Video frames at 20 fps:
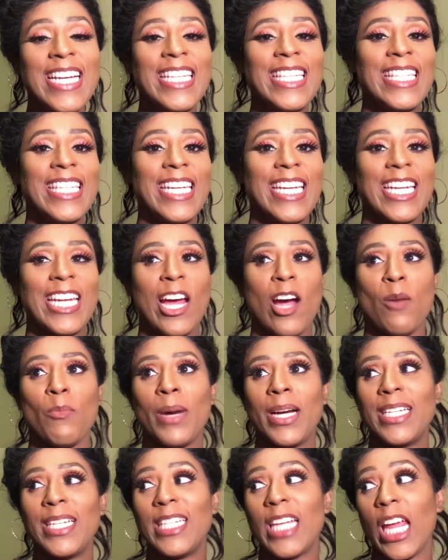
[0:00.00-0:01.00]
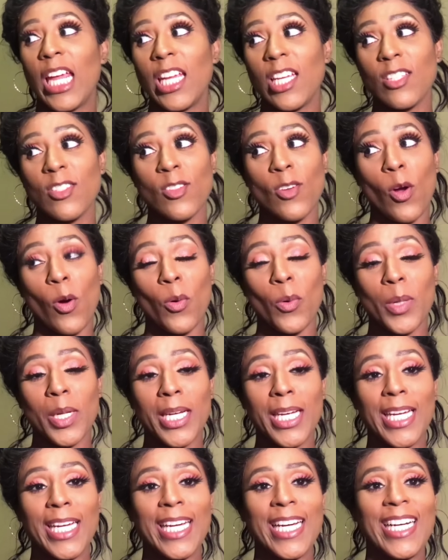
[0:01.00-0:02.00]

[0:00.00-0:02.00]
seeing how my day is going.